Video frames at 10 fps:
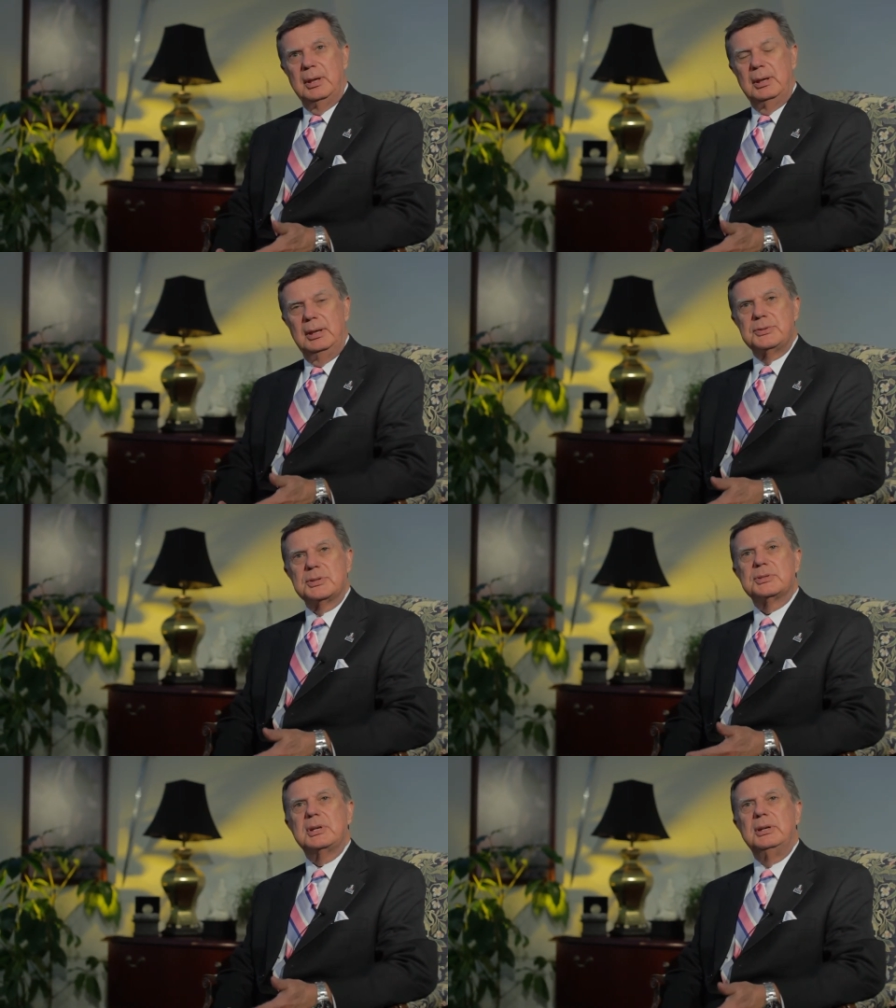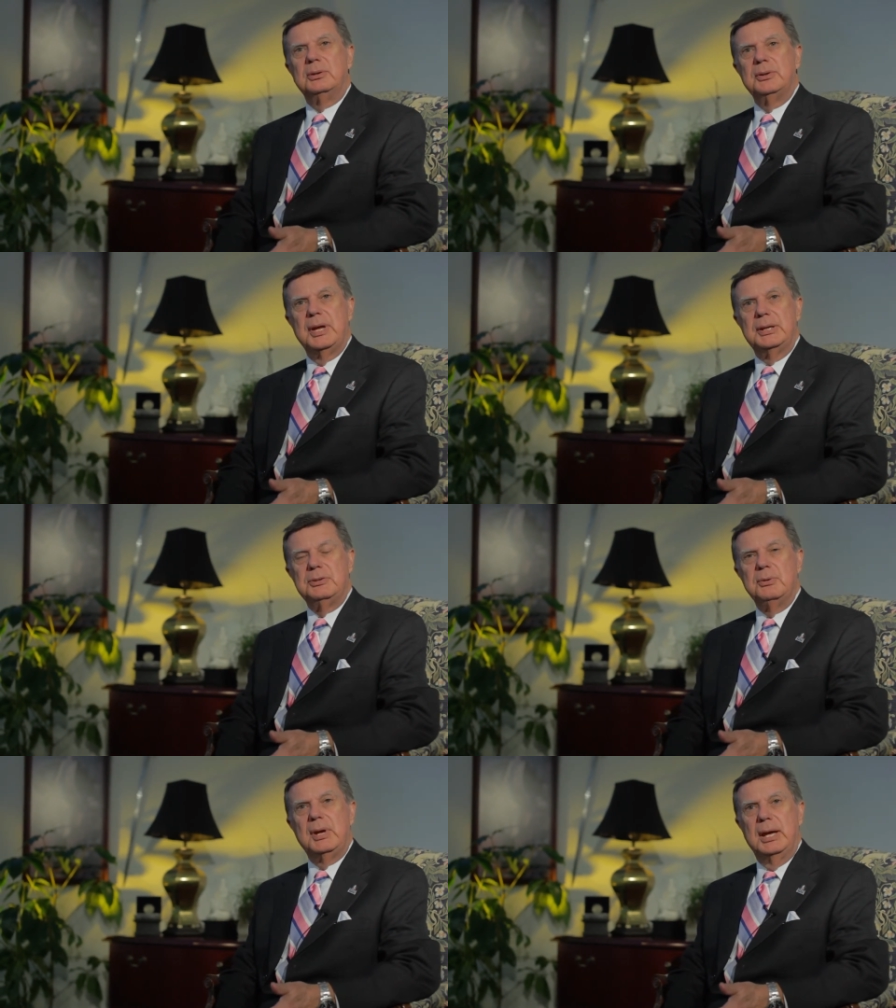is a skill that
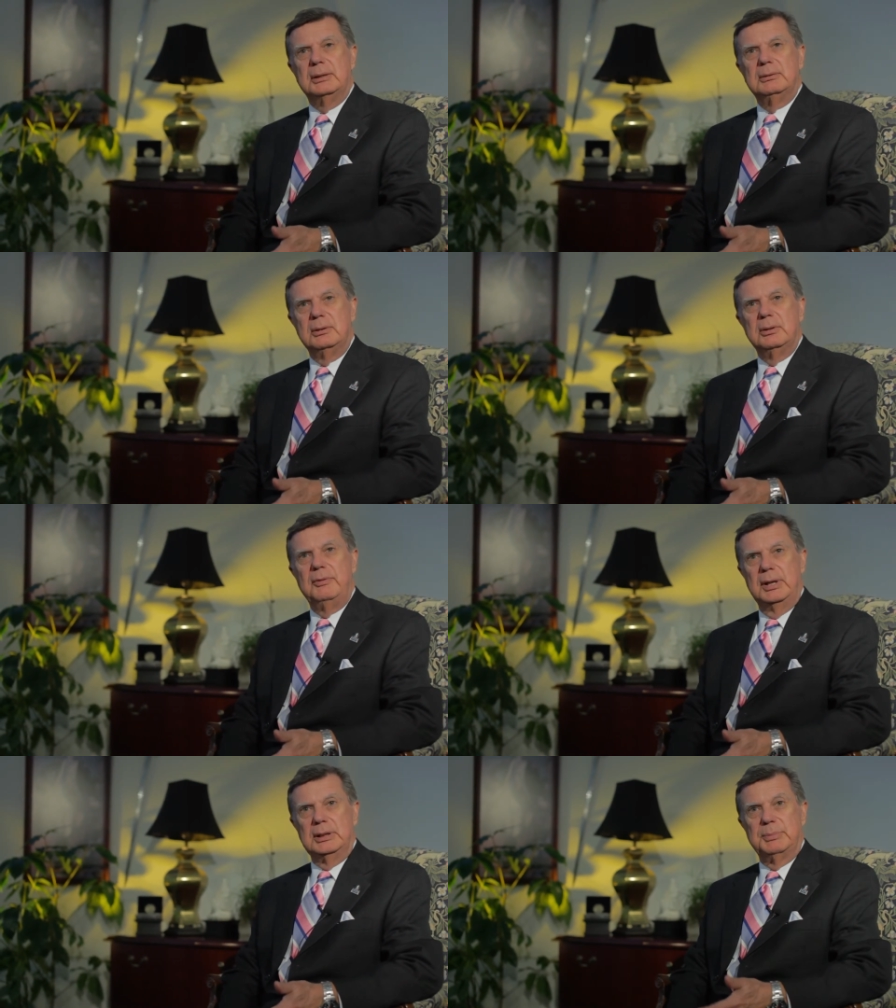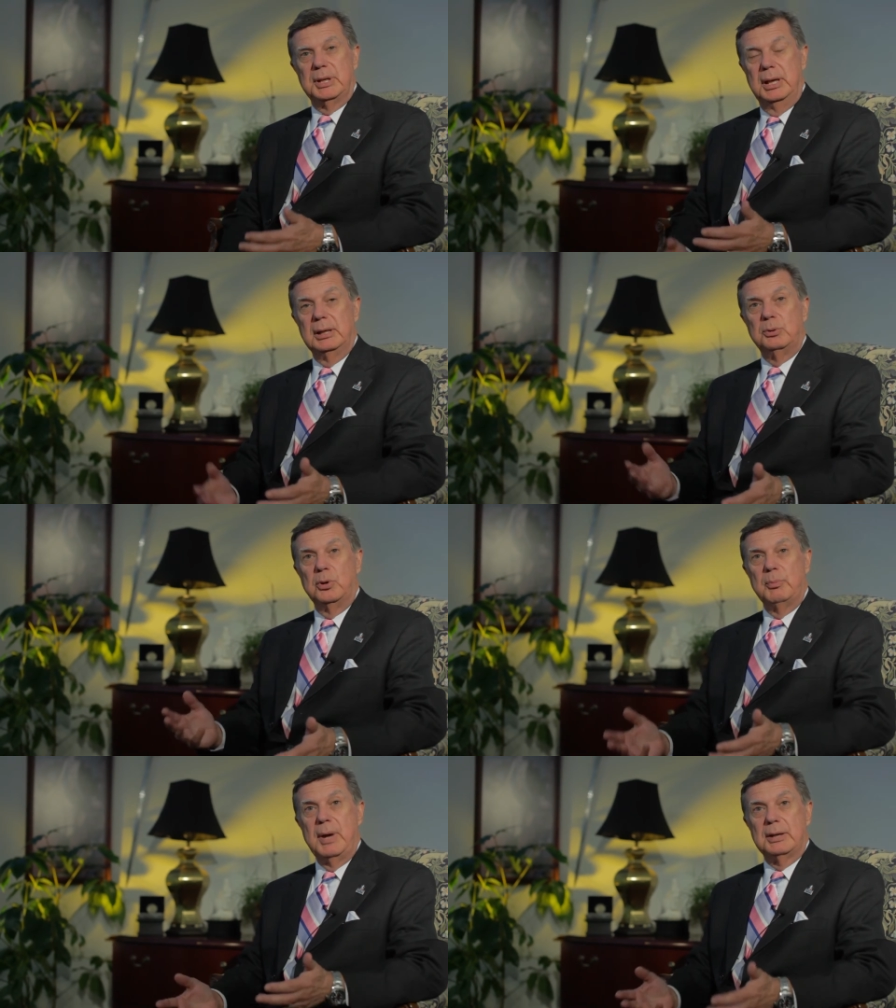you can develop. Again,
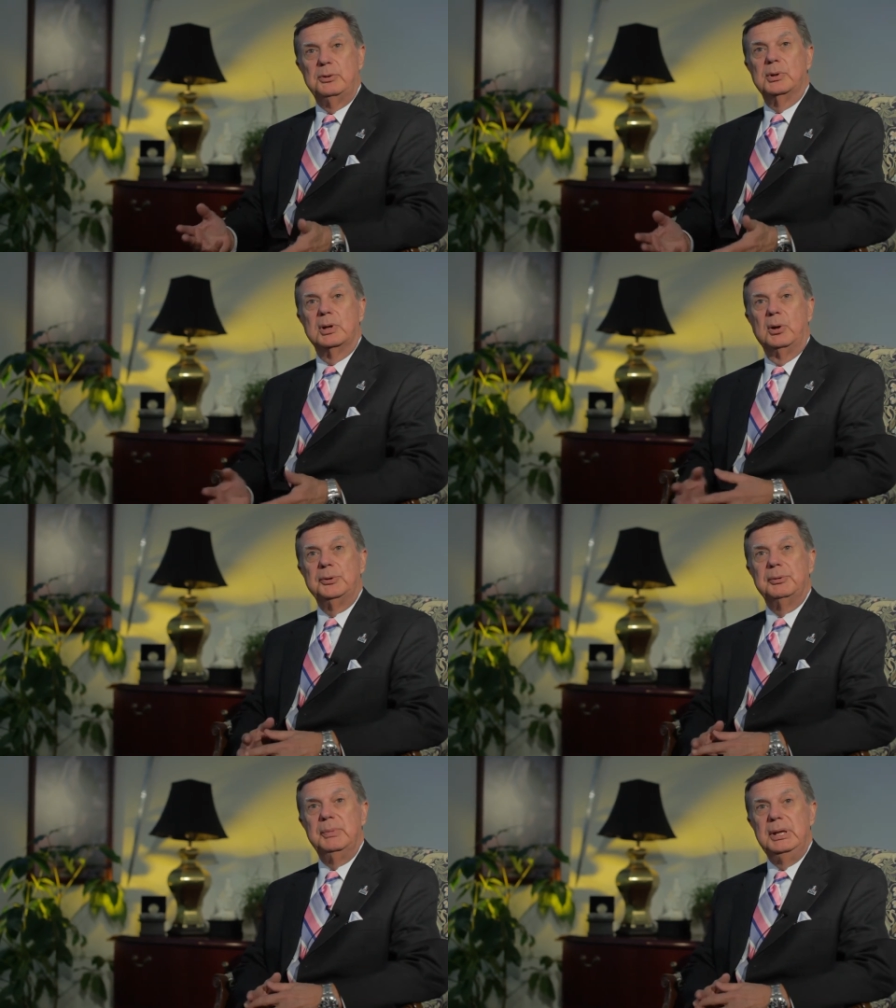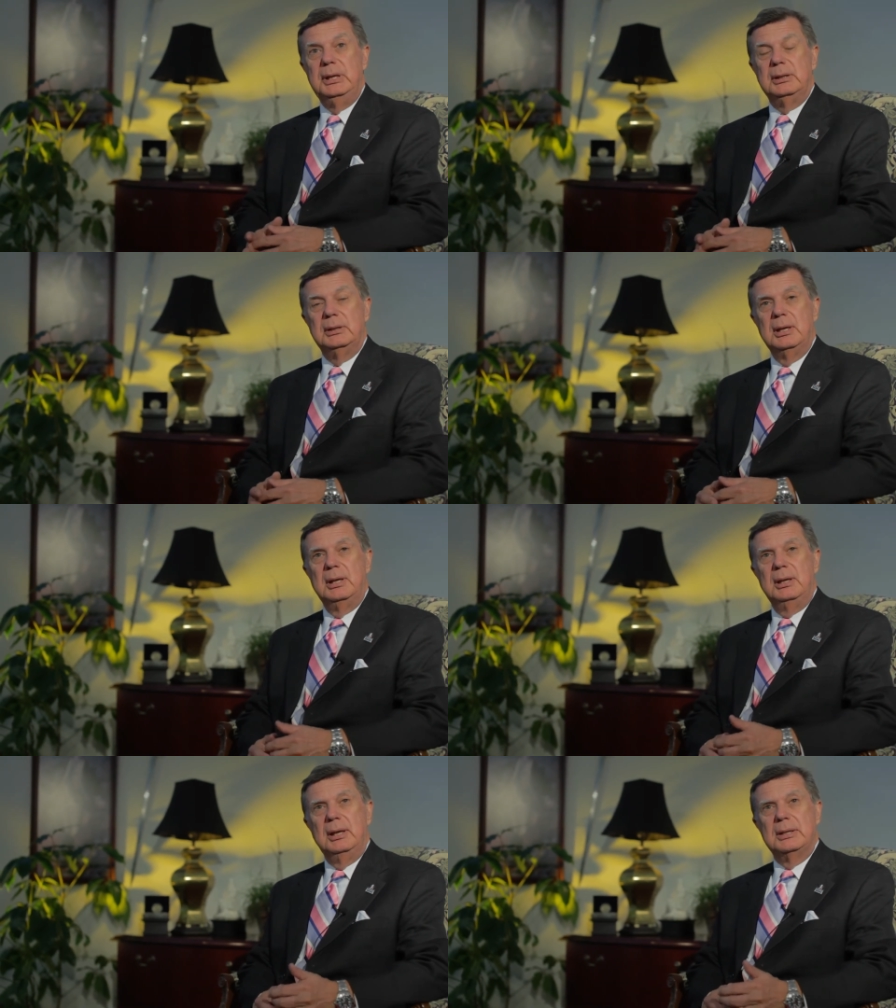going back to a golden mean,
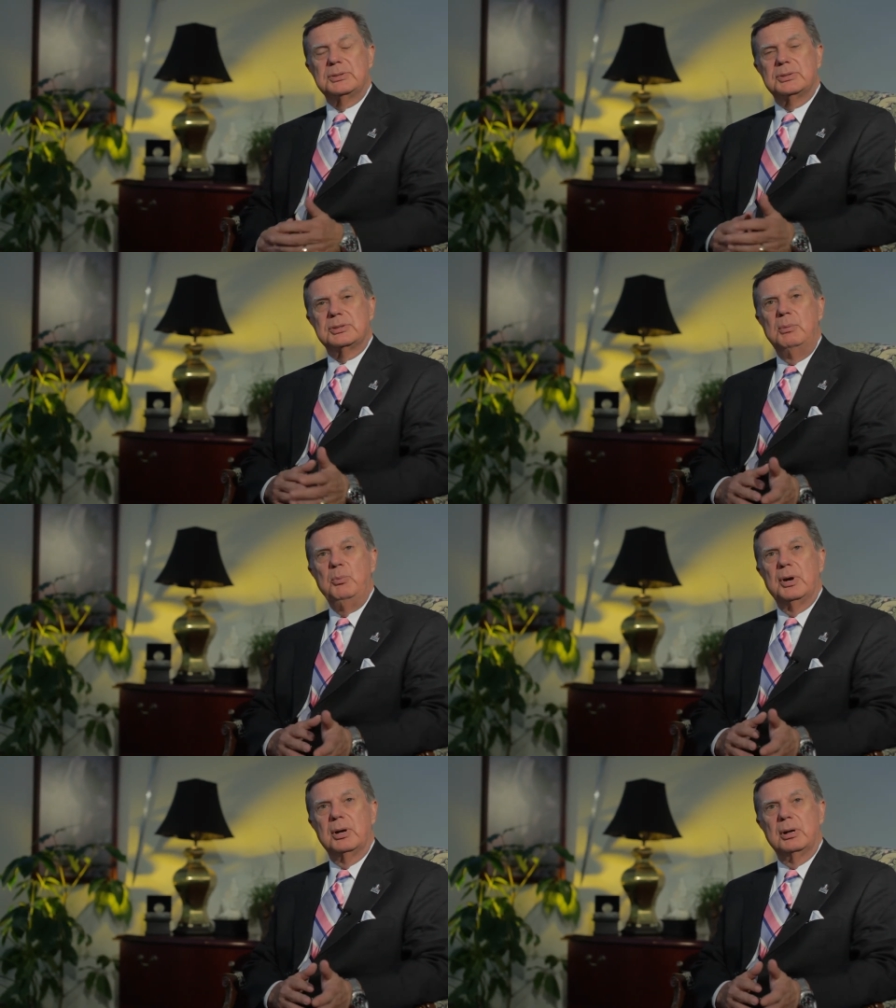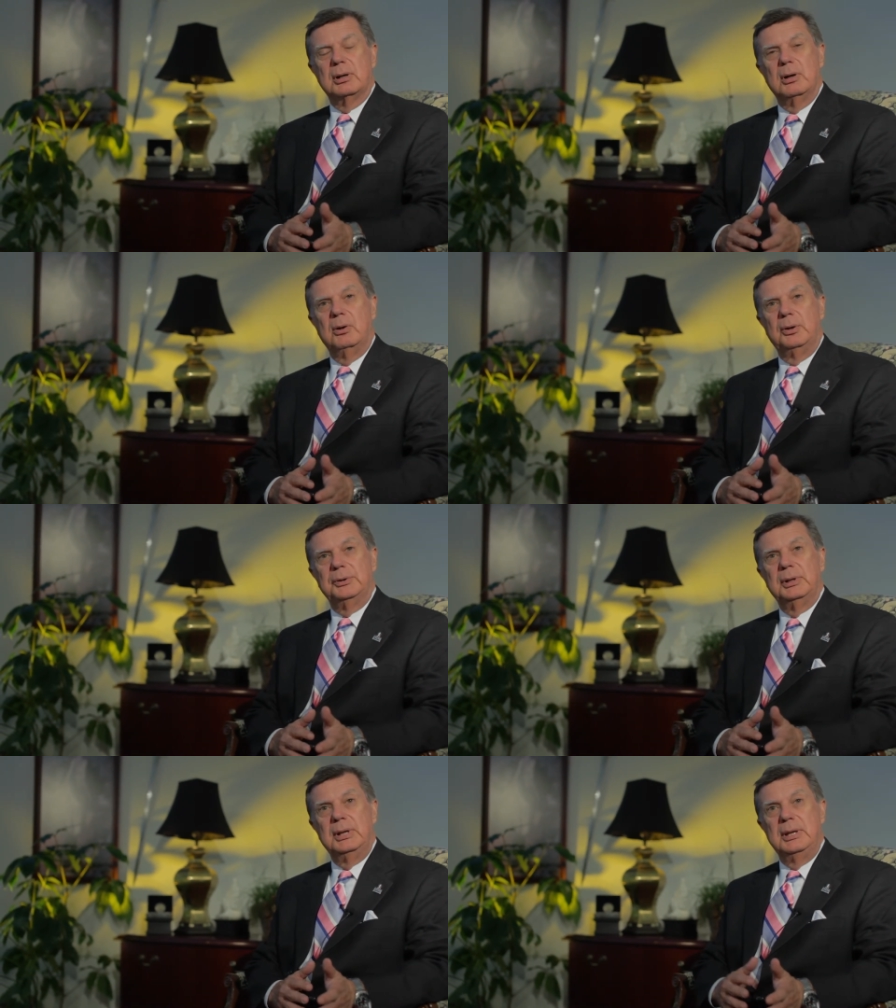it's somewhere
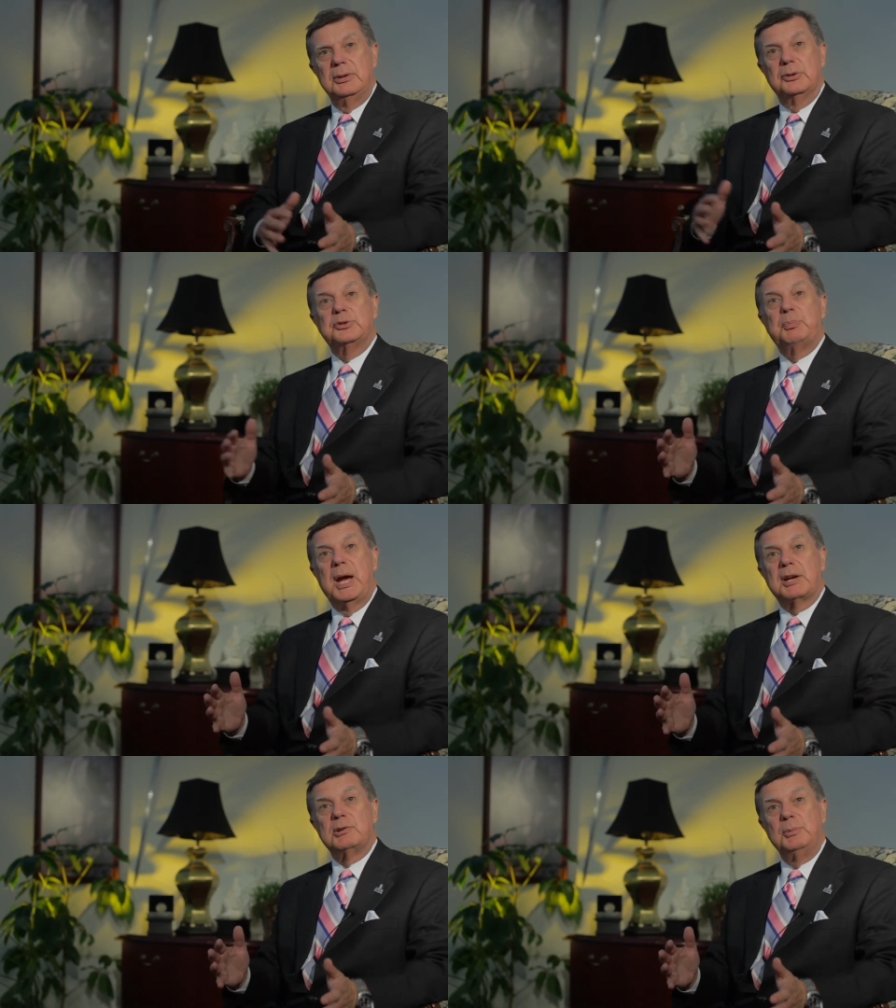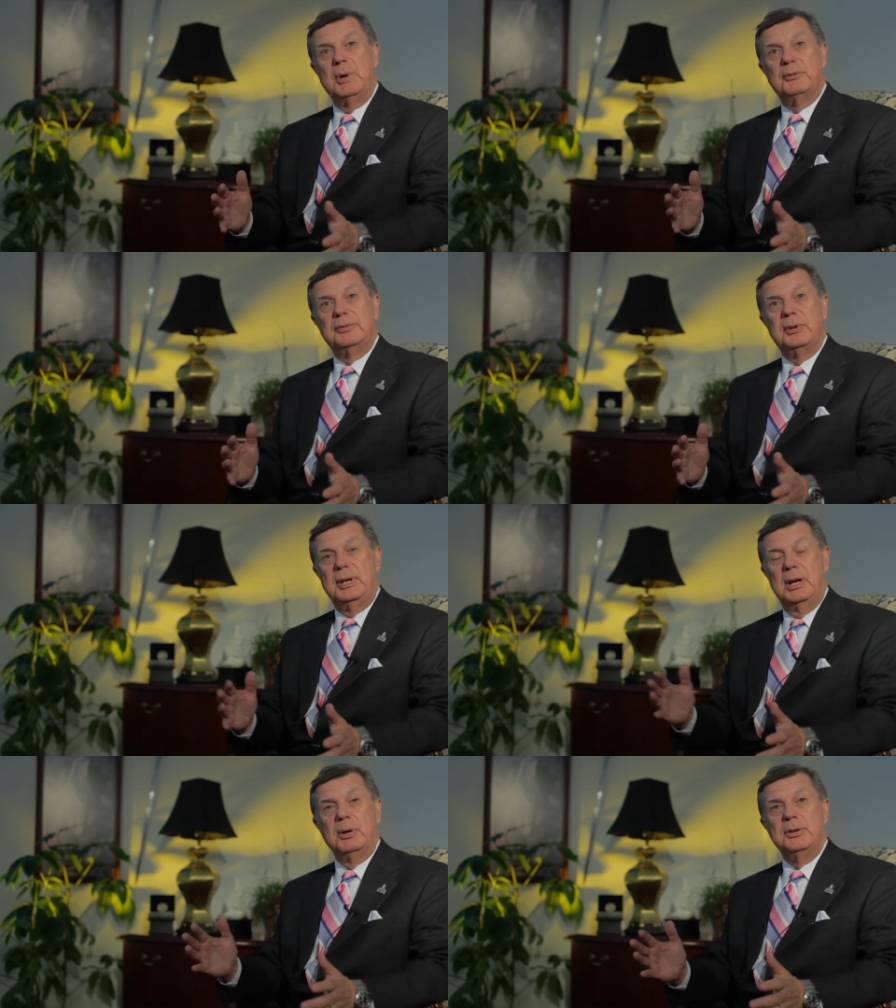on the spectrum of
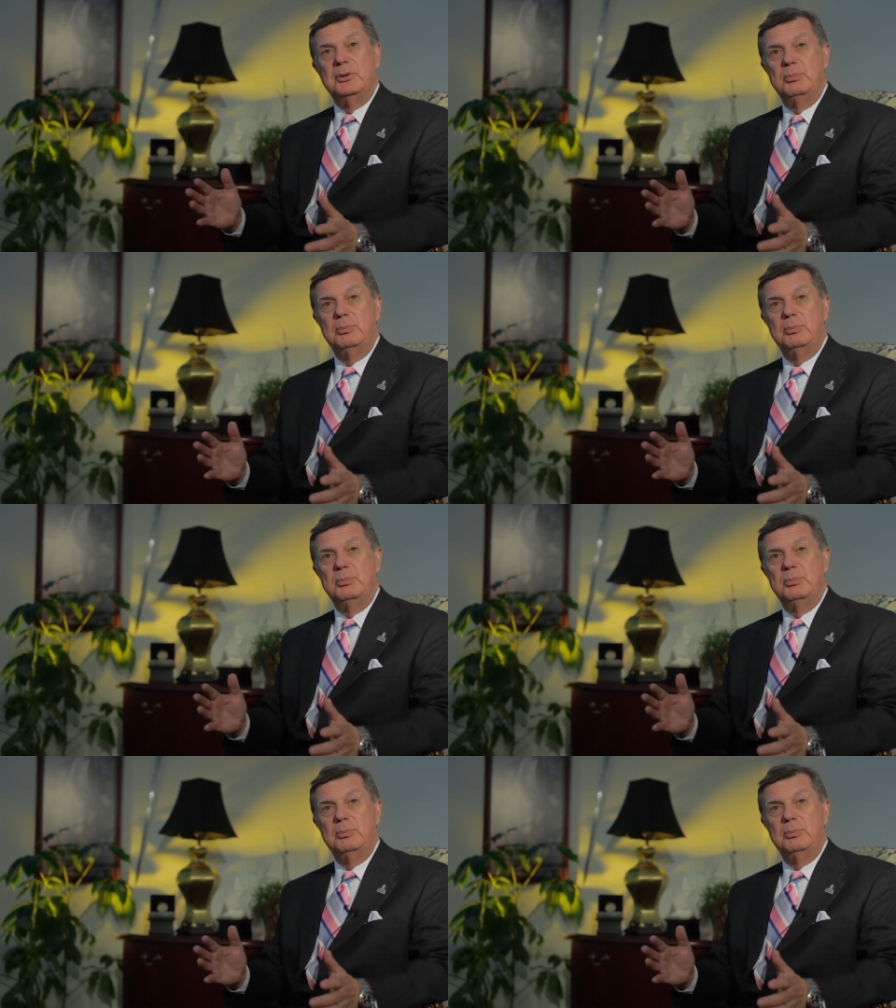caring too